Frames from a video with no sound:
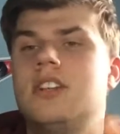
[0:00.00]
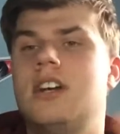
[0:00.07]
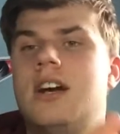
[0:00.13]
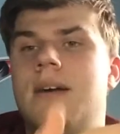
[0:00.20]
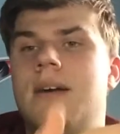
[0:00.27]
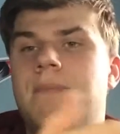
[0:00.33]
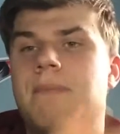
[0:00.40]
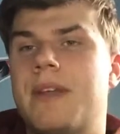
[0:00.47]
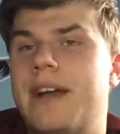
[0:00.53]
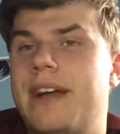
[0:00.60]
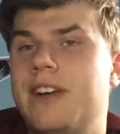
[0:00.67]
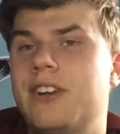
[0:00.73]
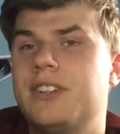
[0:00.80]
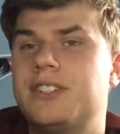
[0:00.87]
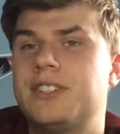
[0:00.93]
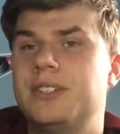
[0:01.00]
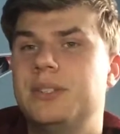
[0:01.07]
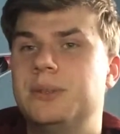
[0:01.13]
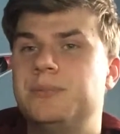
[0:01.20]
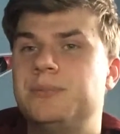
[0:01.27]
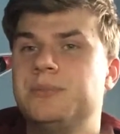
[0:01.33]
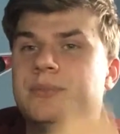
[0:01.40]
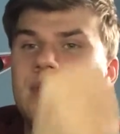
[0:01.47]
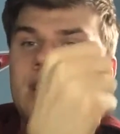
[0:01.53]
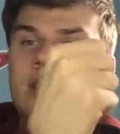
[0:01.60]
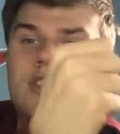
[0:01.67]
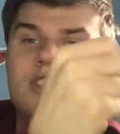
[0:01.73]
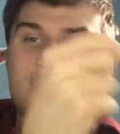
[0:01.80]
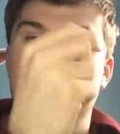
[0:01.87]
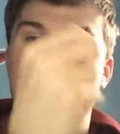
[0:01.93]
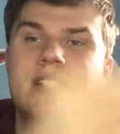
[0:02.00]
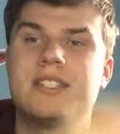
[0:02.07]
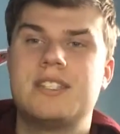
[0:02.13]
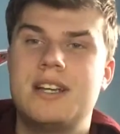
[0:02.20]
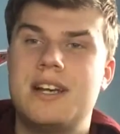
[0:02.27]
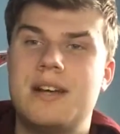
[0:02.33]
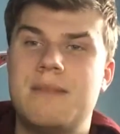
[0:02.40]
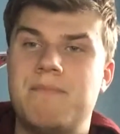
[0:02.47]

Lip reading: I also just